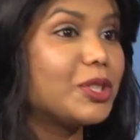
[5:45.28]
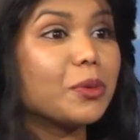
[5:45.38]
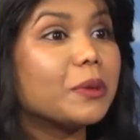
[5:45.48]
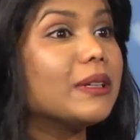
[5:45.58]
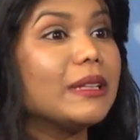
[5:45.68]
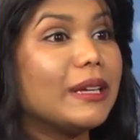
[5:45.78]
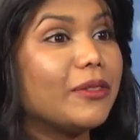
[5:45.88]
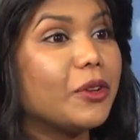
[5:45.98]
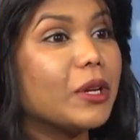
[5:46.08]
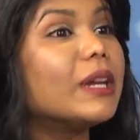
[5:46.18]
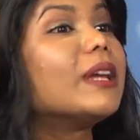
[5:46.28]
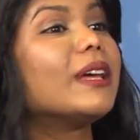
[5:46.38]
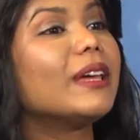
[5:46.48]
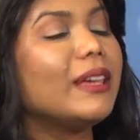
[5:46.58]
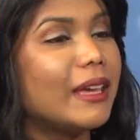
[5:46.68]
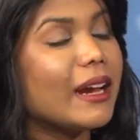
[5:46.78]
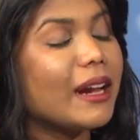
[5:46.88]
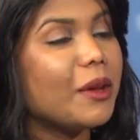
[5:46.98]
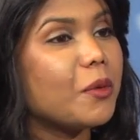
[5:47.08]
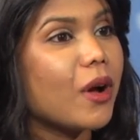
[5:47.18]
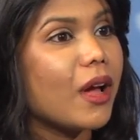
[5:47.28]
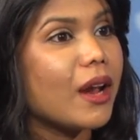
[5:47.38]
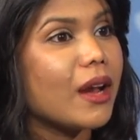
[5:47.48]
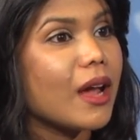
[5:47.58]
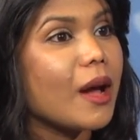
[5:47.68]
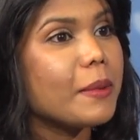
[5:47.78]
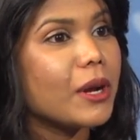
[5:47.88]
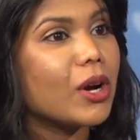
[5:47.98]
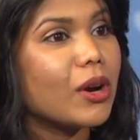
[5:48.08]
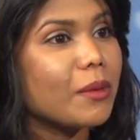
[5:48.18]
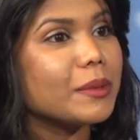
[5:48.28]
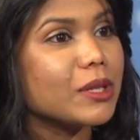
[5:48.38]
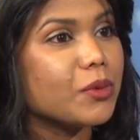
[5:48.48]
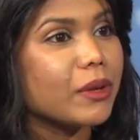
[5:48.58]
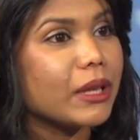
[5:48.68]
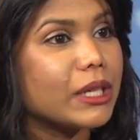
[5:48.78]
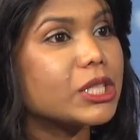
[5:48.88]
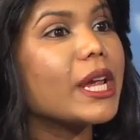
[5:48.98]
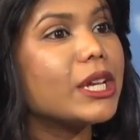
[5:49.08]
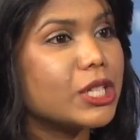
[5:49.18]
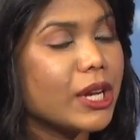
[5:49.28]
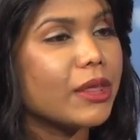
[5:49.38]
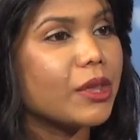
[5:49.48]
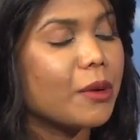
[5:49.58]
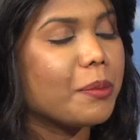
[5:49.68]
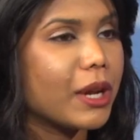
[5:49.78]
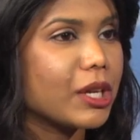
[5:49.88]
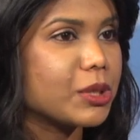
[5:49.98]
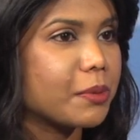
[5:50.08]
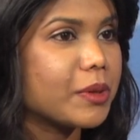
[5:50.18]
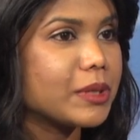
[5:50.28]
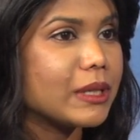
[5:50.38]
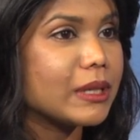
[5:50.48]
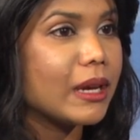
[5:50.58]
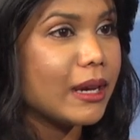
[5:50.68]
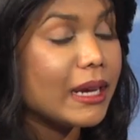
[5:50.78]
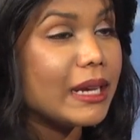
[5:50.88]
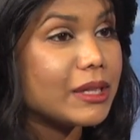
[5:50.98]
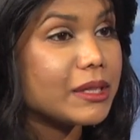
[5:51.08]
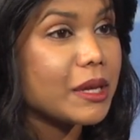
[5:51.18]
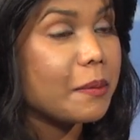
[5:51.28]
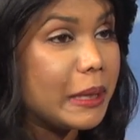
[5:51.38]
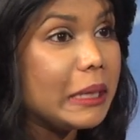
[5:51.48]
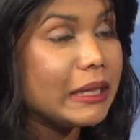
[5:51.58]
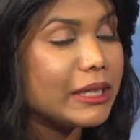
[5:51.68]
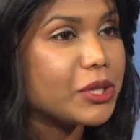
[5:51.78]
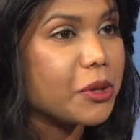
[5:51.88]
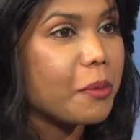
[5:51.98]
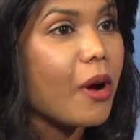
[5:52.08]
So really, if you're going to get anyone up in arms and really changing their production process, it's appealing to their